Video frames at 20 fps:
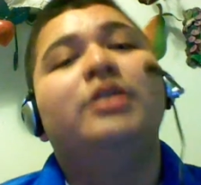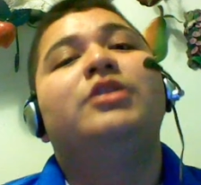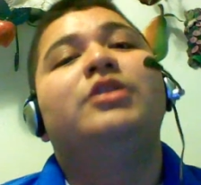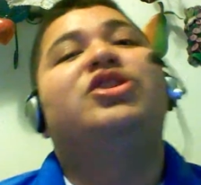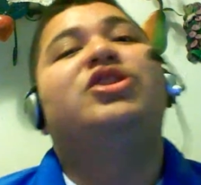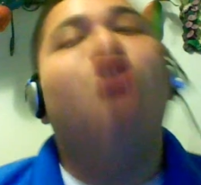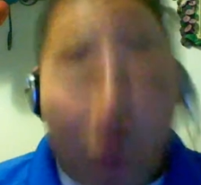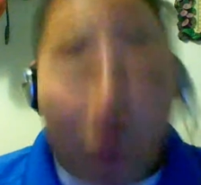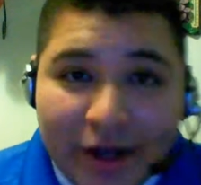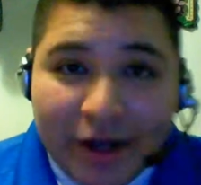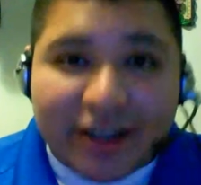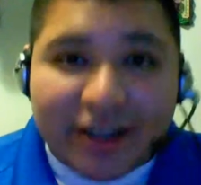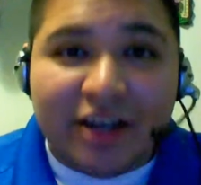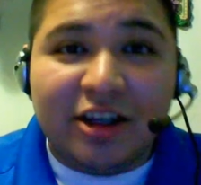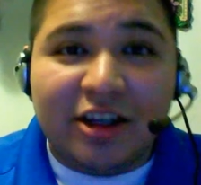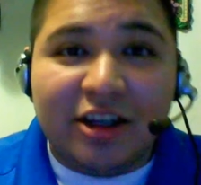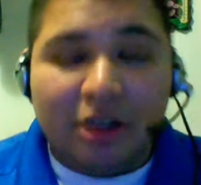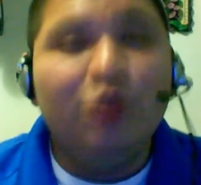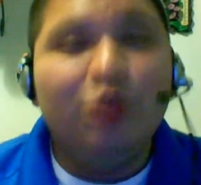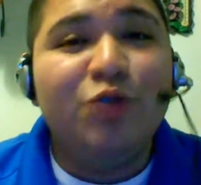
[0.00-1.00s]
So, in
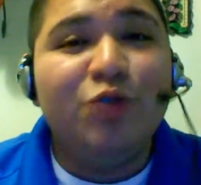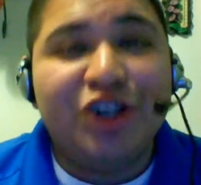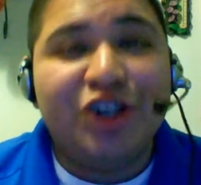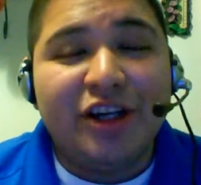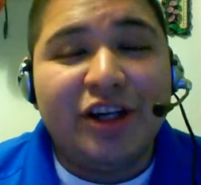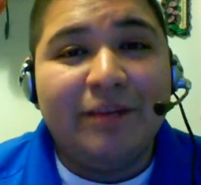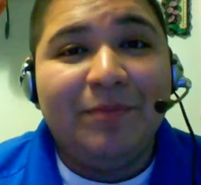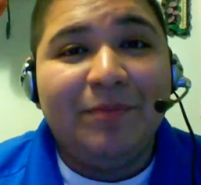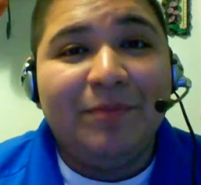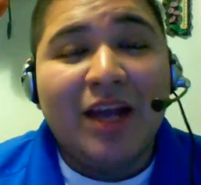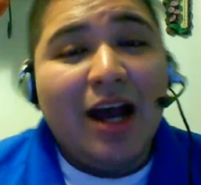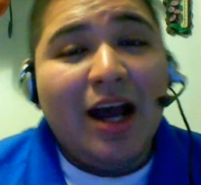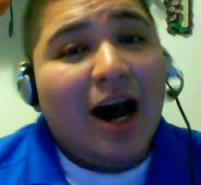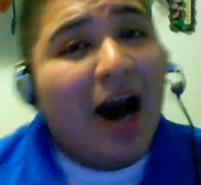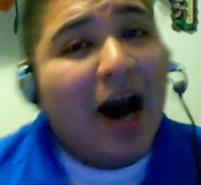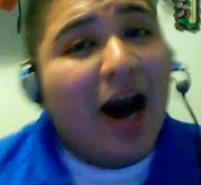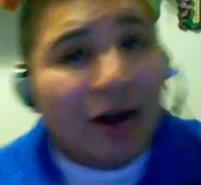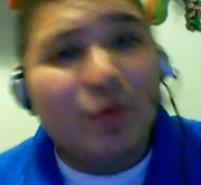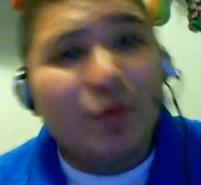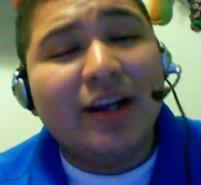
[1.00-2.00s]
conclusion,
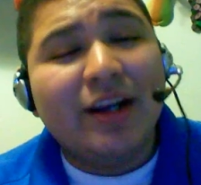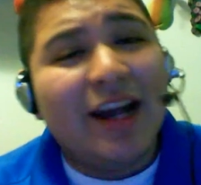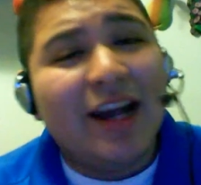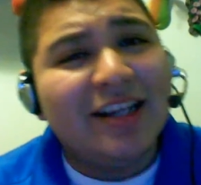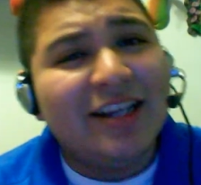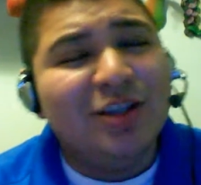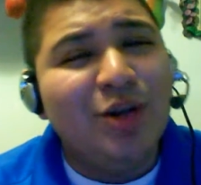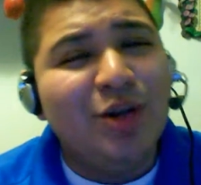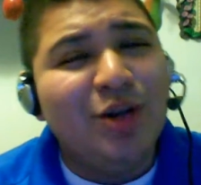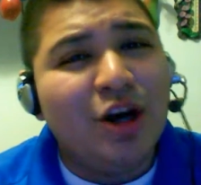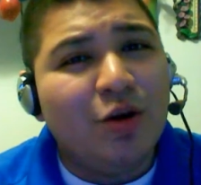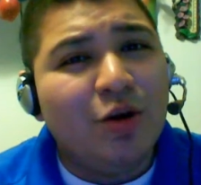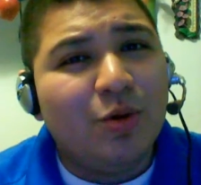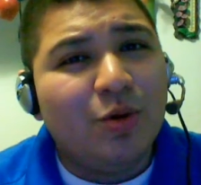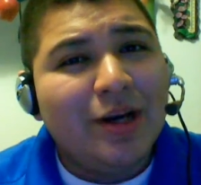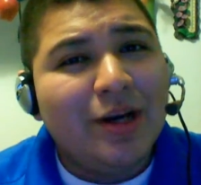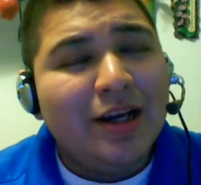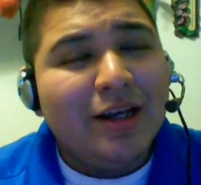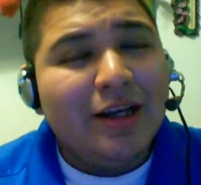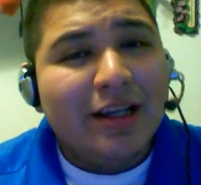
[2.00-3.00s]
I would like
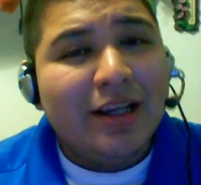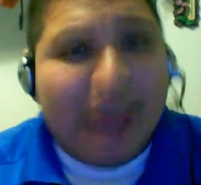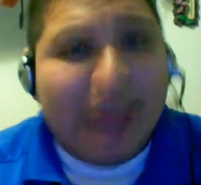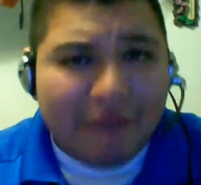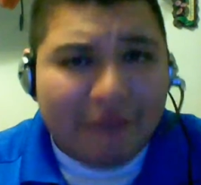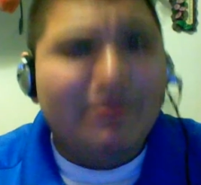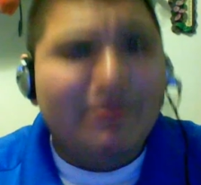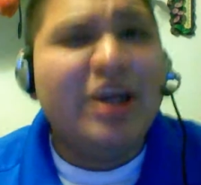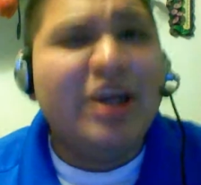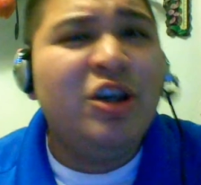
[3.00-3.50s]
to know